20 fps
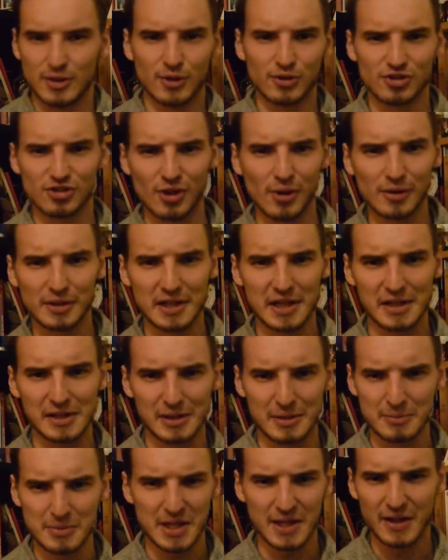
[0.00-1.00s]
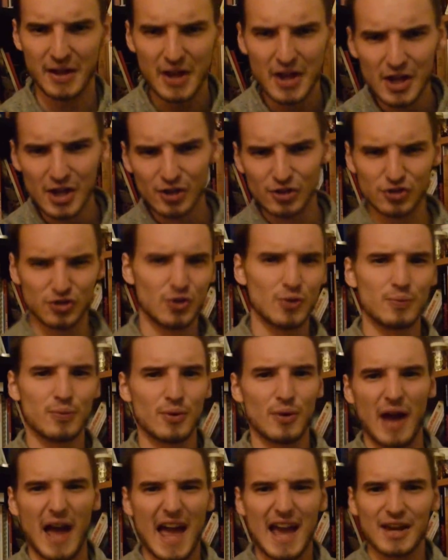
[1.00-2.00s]
sulking and being
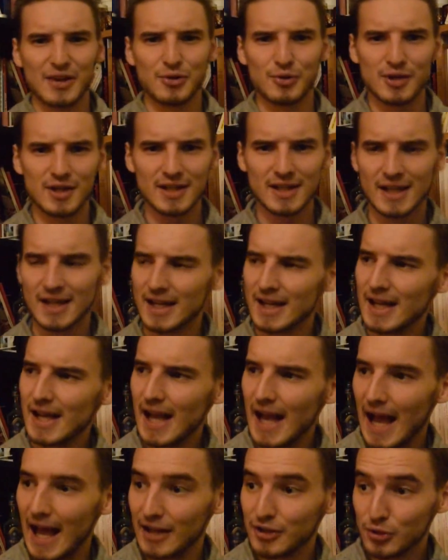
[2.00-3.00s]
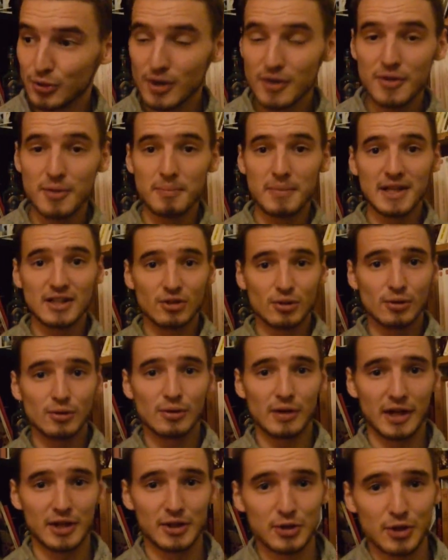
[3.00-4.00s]
super angry, and you're in the
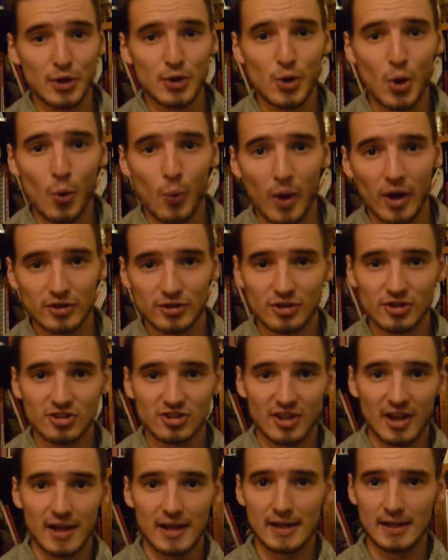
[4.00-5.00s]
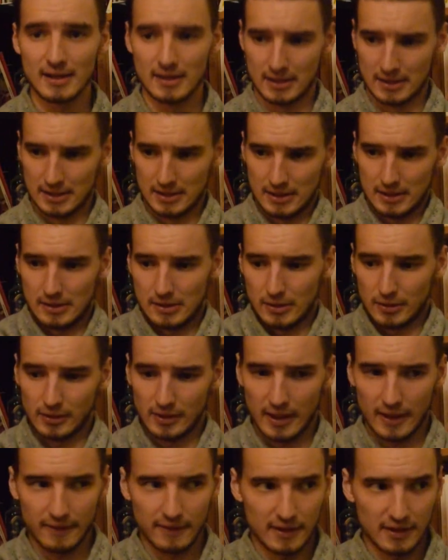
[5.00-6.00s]
middle and you don't know what to say,
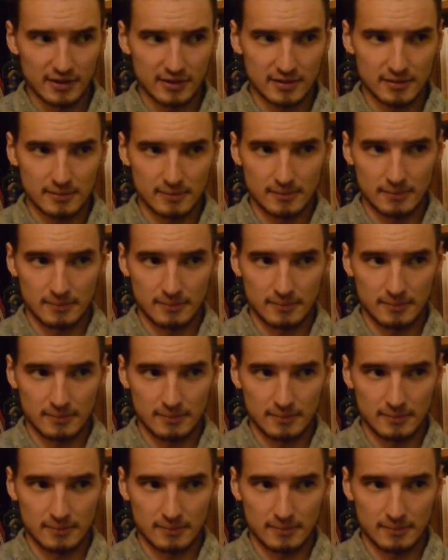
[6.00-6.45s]
like this.